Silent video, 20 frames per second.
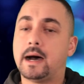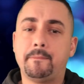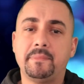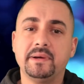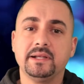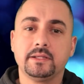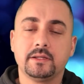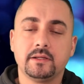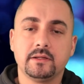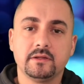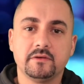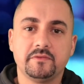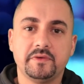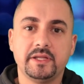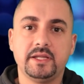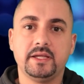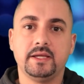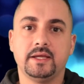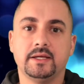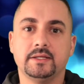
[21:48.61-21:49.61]
up until the
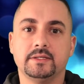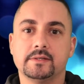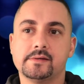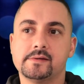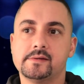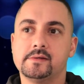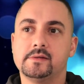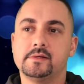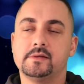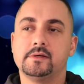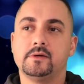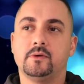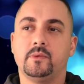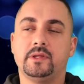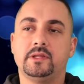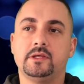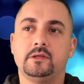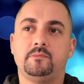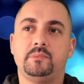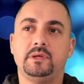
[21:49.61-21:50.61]
very end
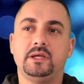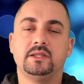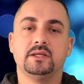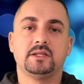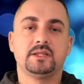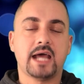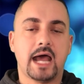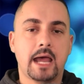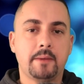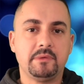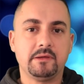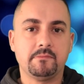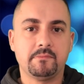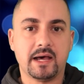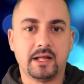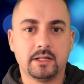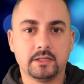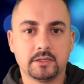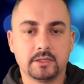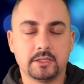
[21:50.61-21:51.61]
whether it be the timing
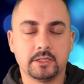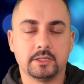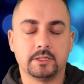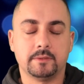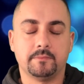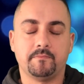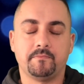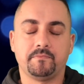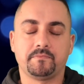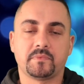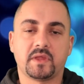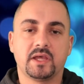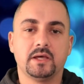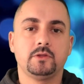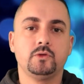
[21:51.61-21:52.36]
belt um,